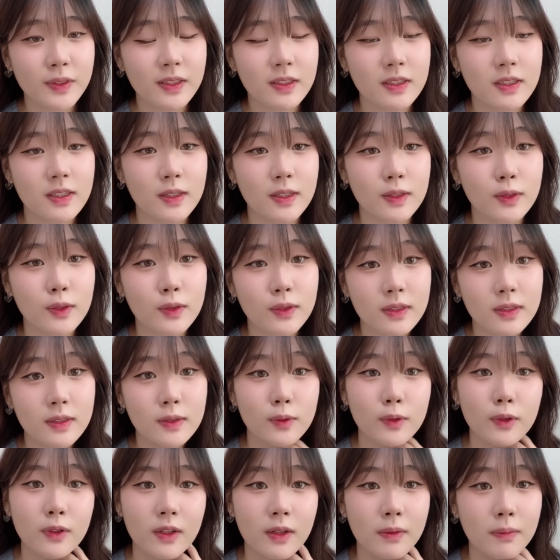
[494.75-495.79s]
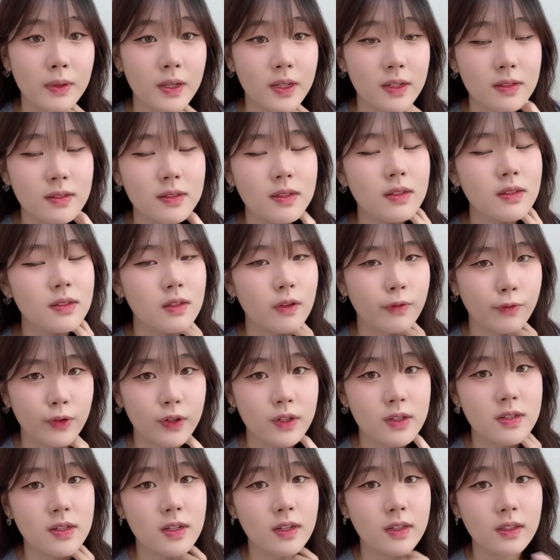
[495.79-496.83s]
stick to this routine because this is the
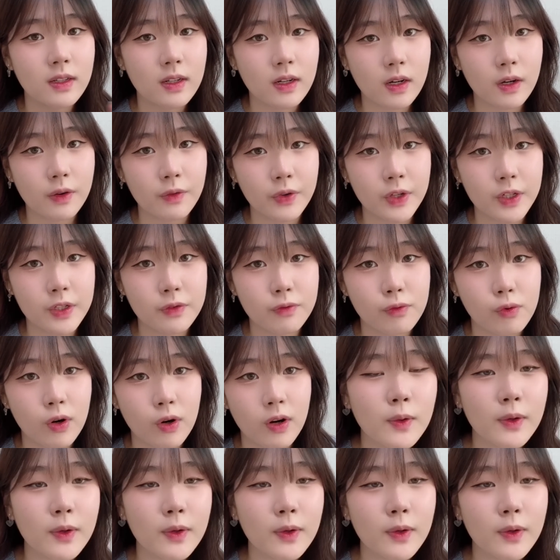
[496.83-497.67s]
first thing that I reach for.